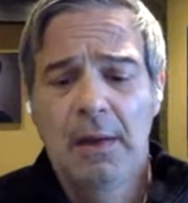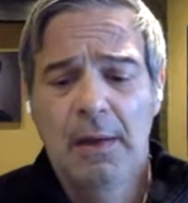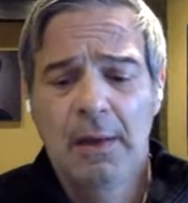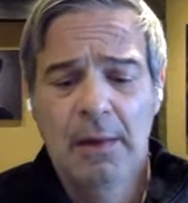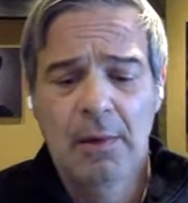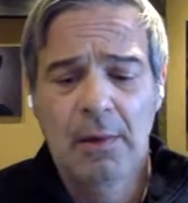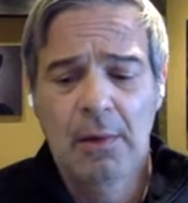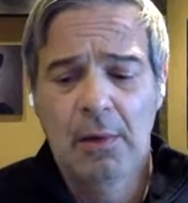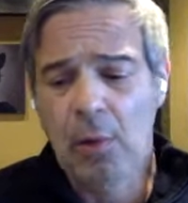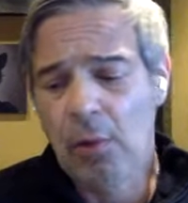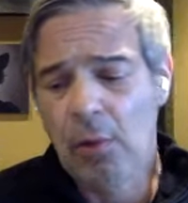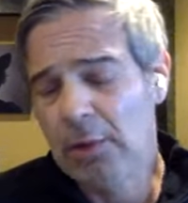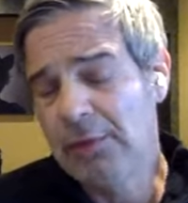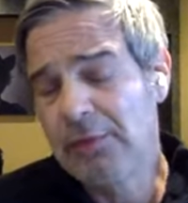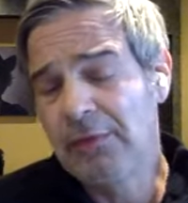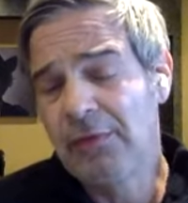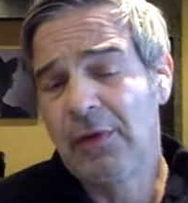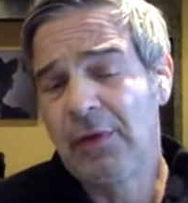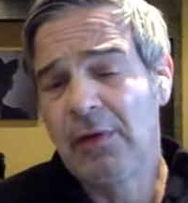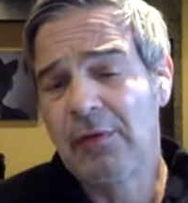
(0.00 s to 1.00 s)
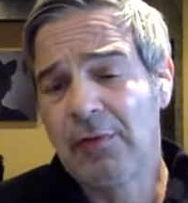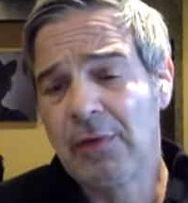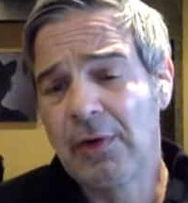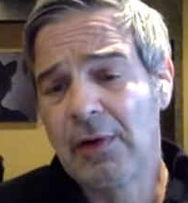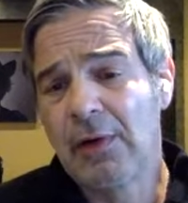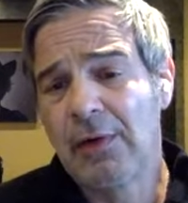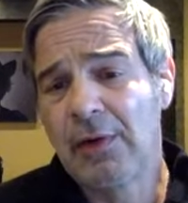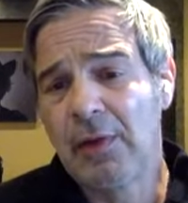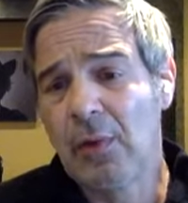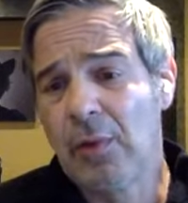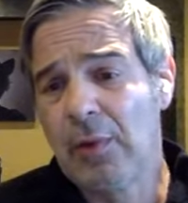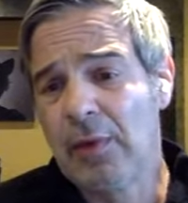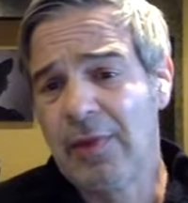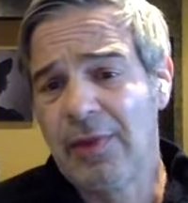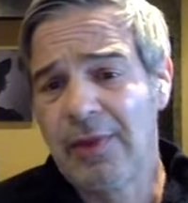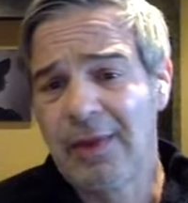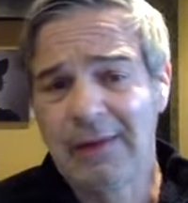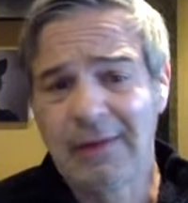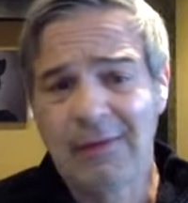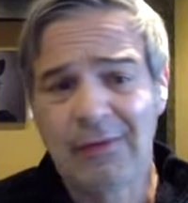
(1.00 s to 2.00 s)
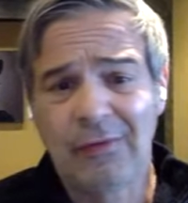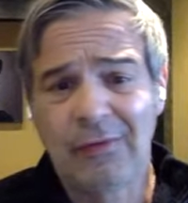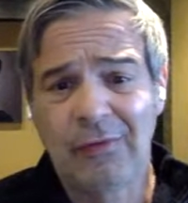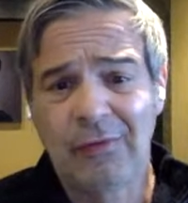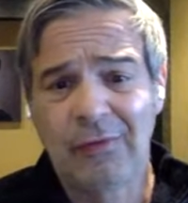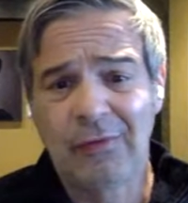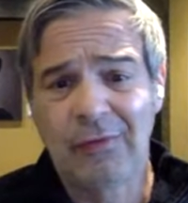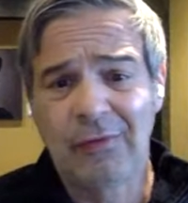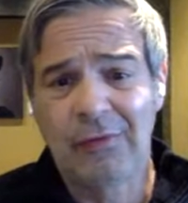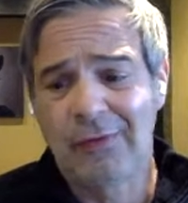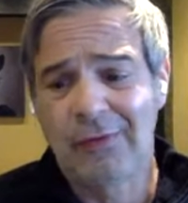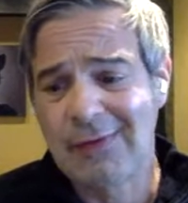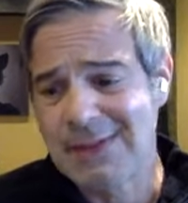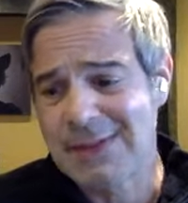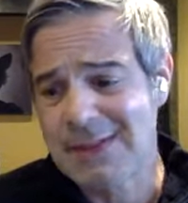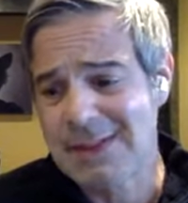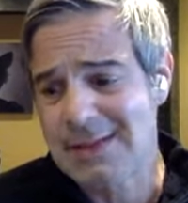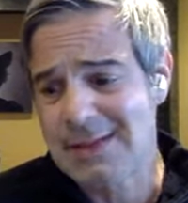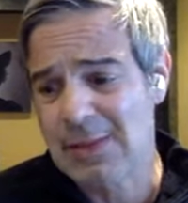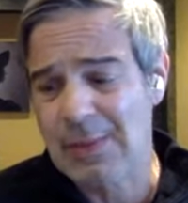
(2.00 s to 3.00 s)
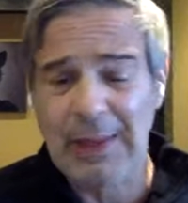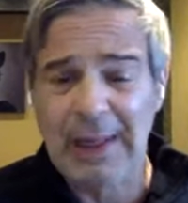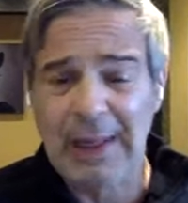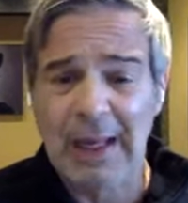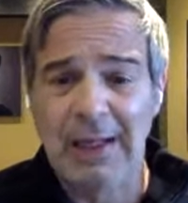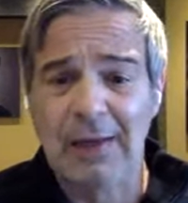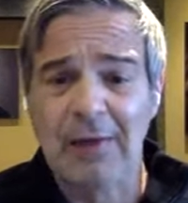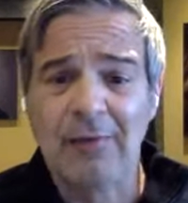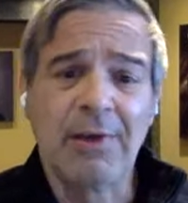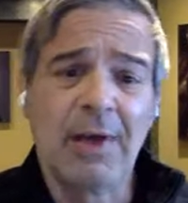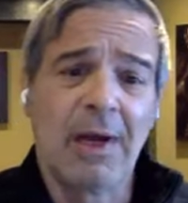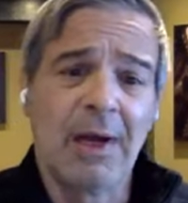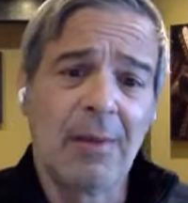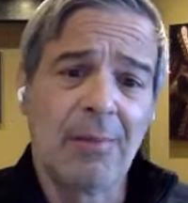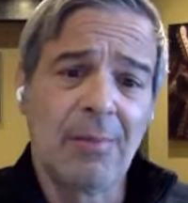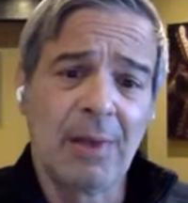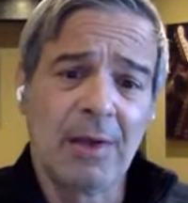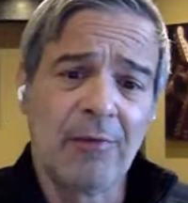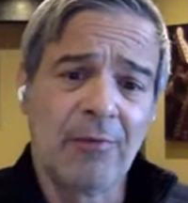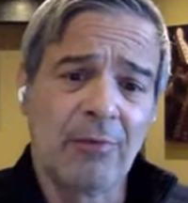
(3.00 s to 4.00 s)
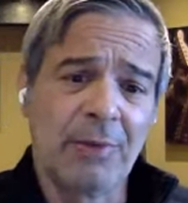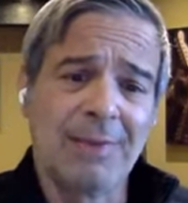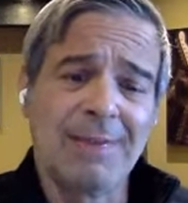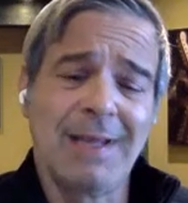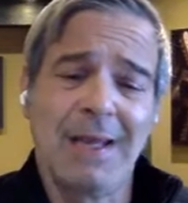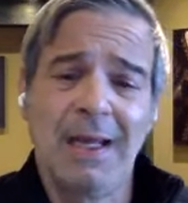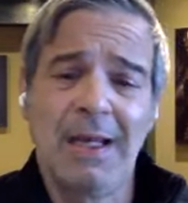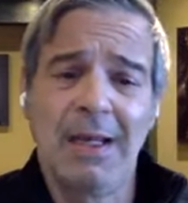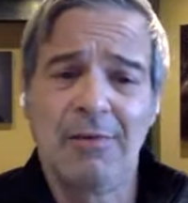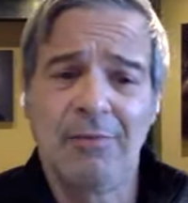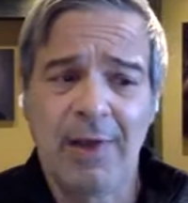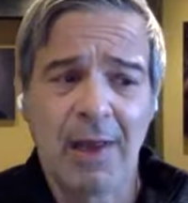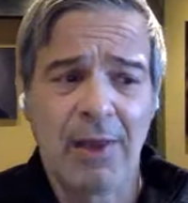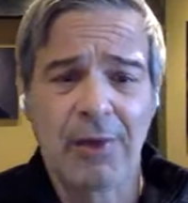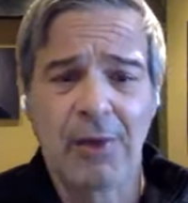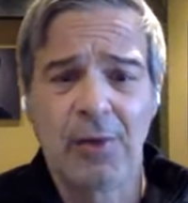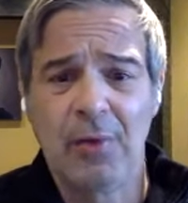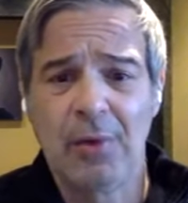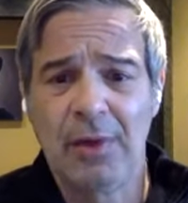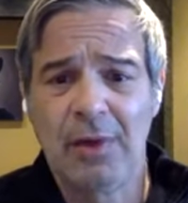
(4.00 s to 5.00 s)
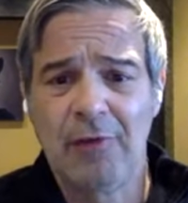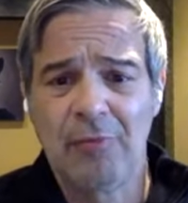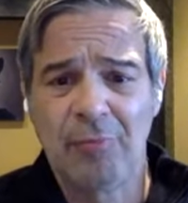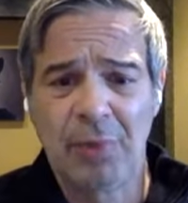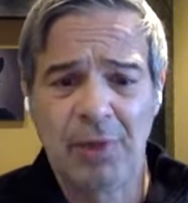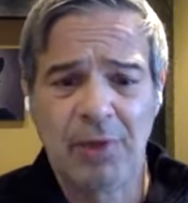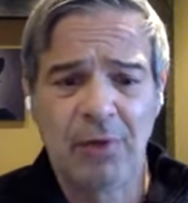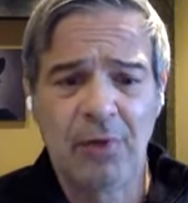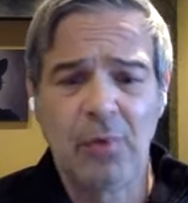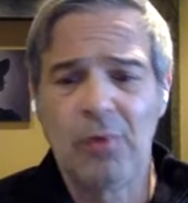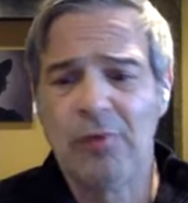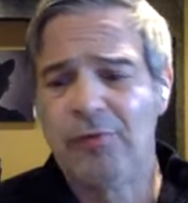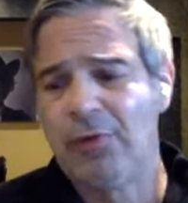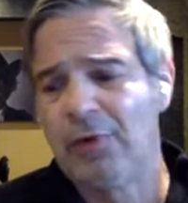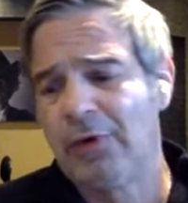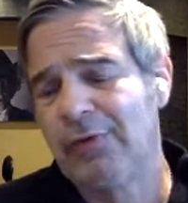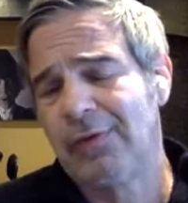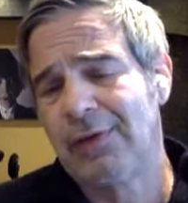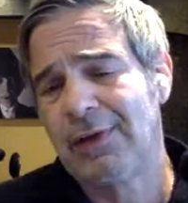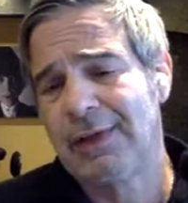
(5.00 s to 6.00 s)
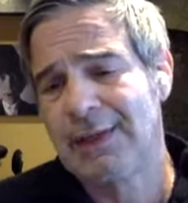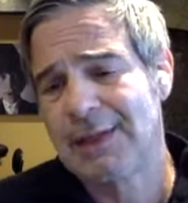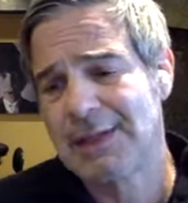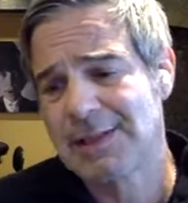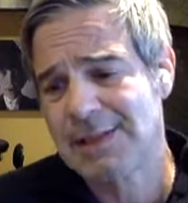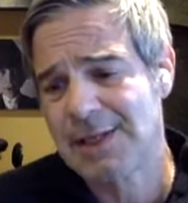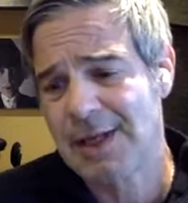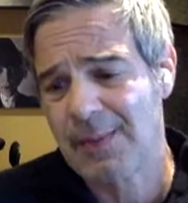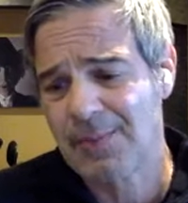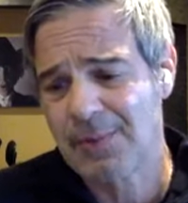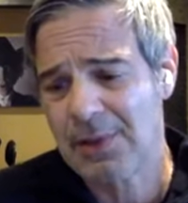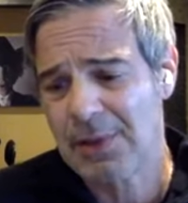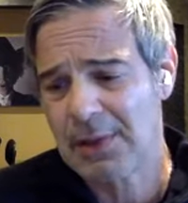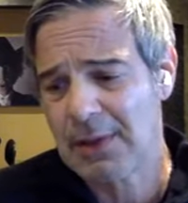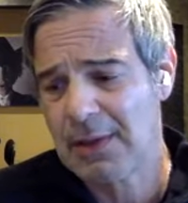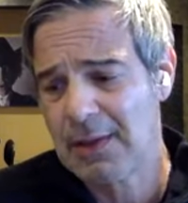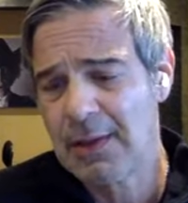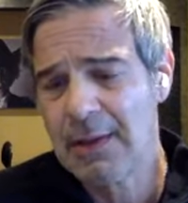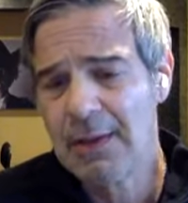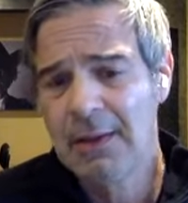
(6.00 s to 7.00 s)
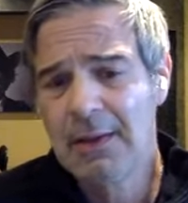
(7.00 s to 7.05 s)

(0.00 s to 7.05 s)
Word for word: Uh, gold and silver are the only things since the beginning of time that have retained value and have been universally accepted